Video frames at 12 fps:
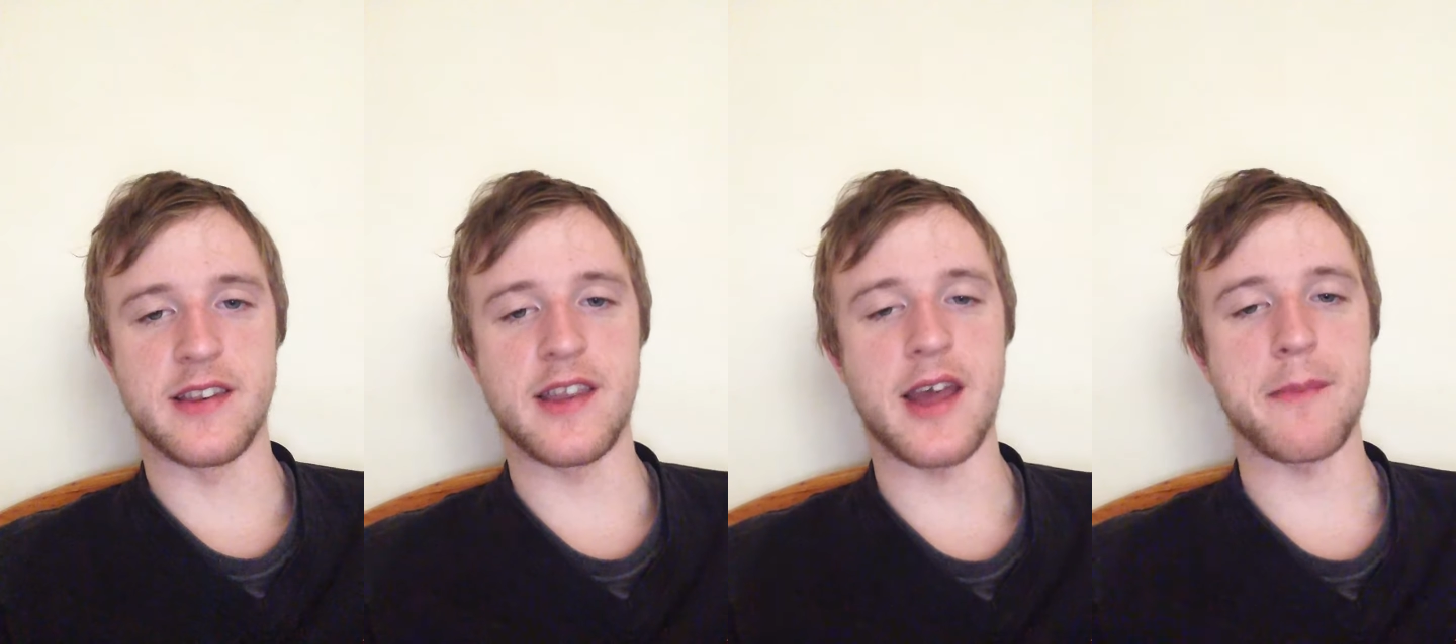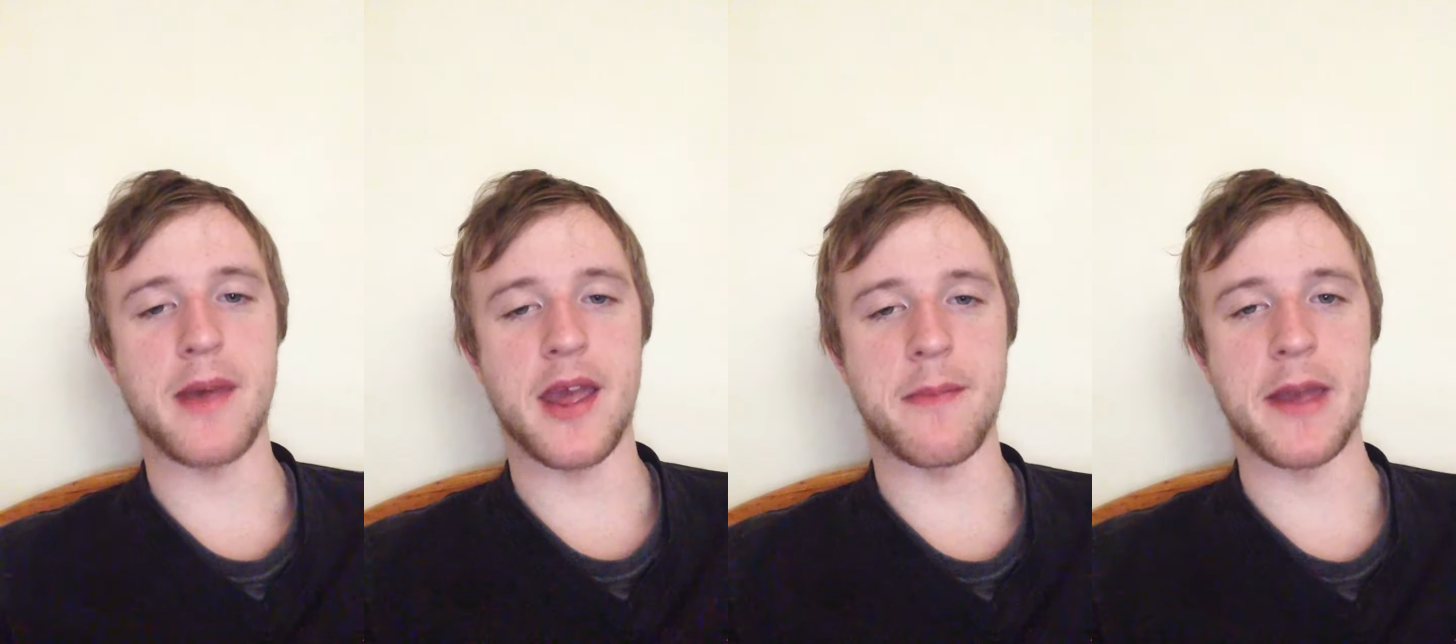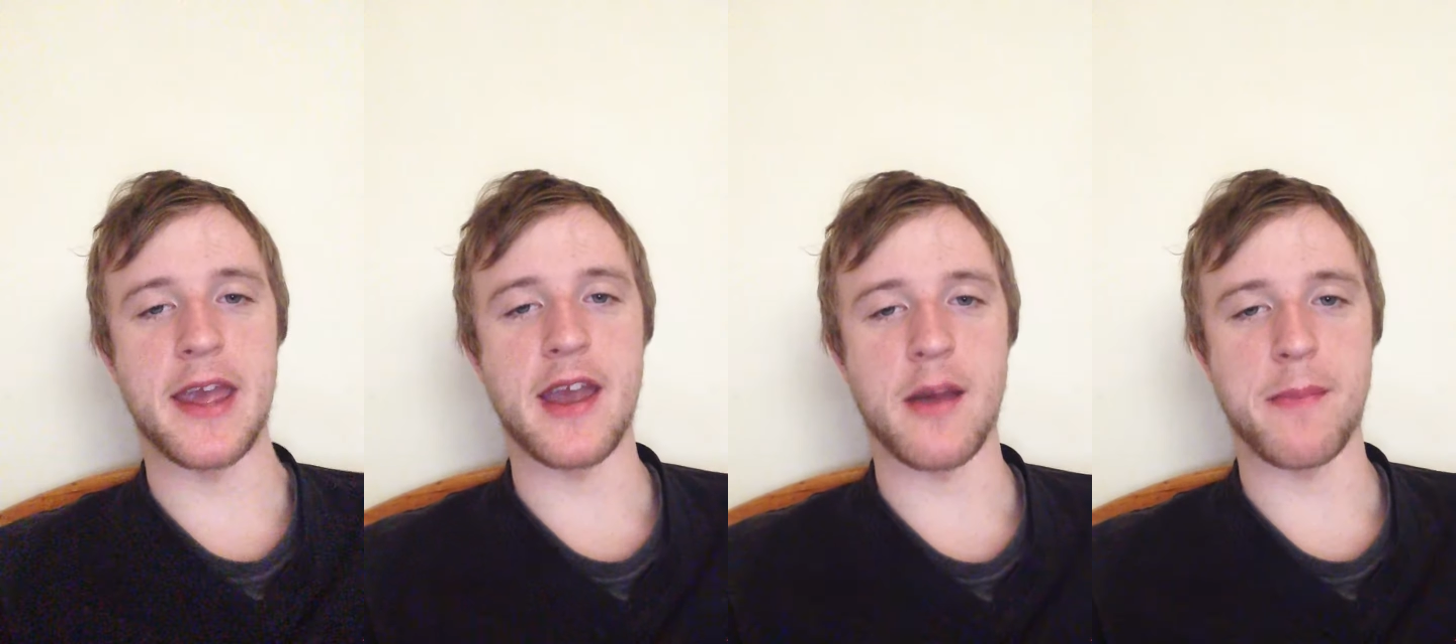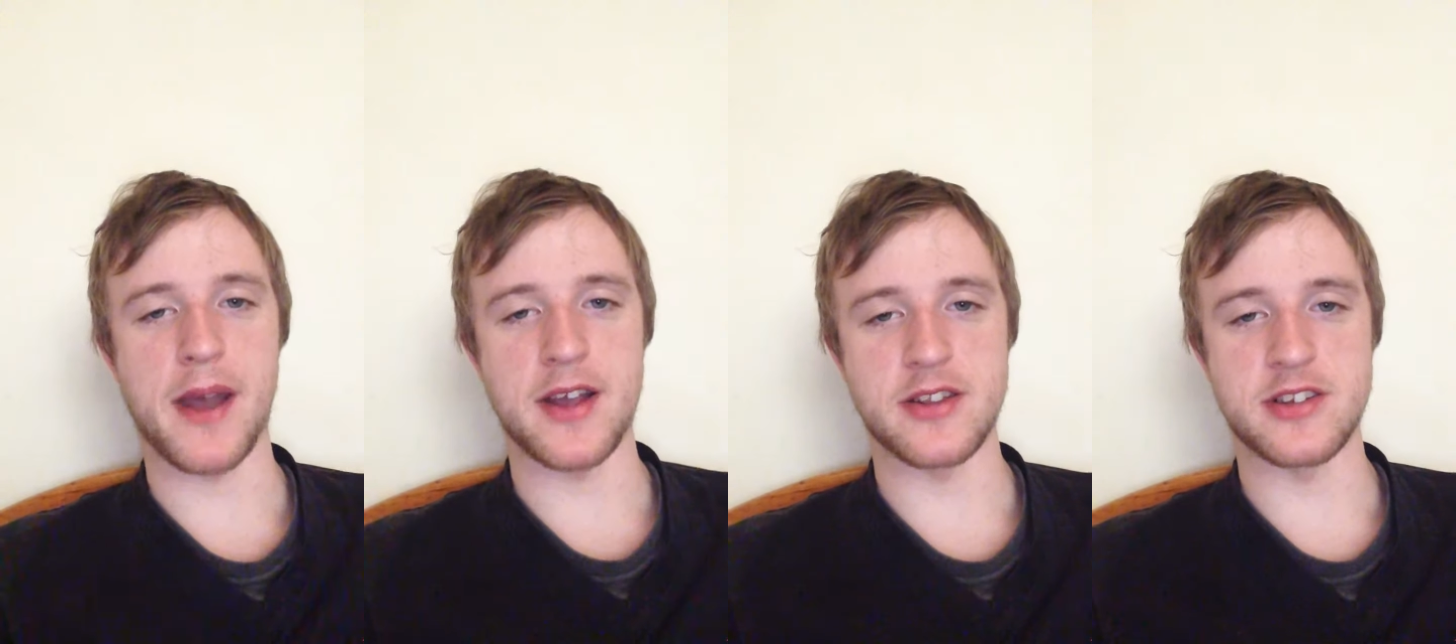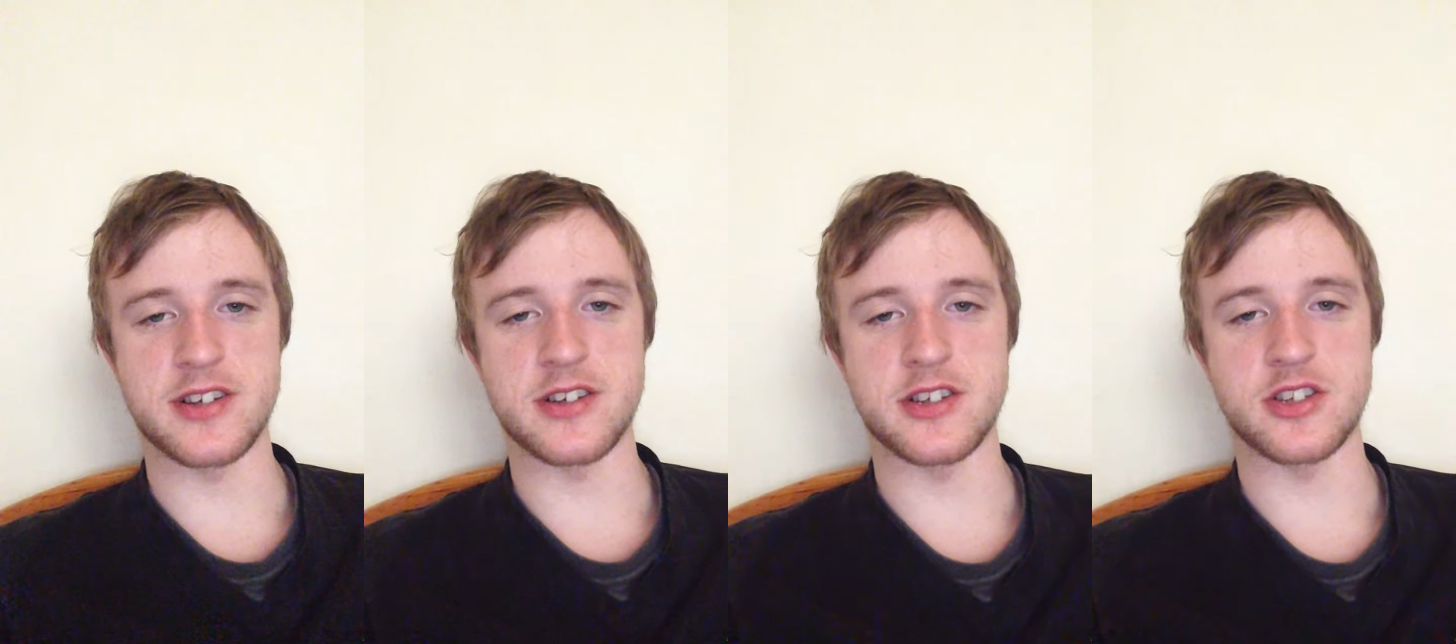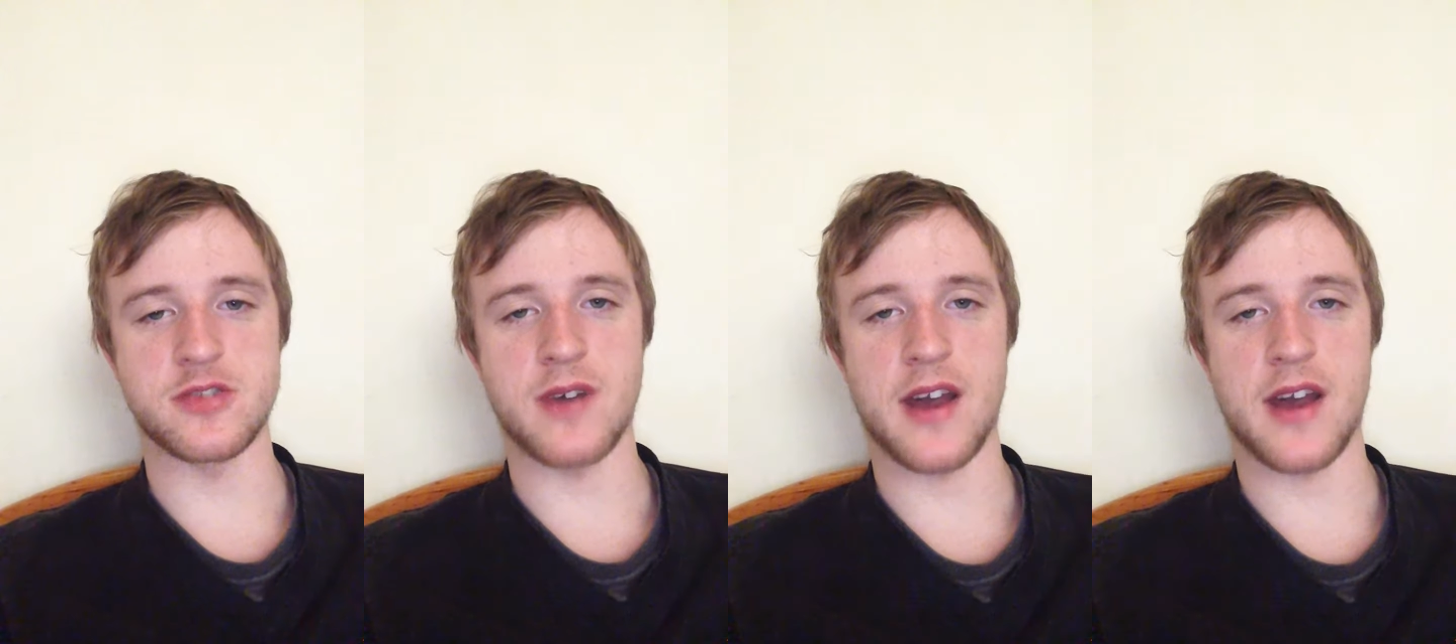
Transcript: that may be abandoned as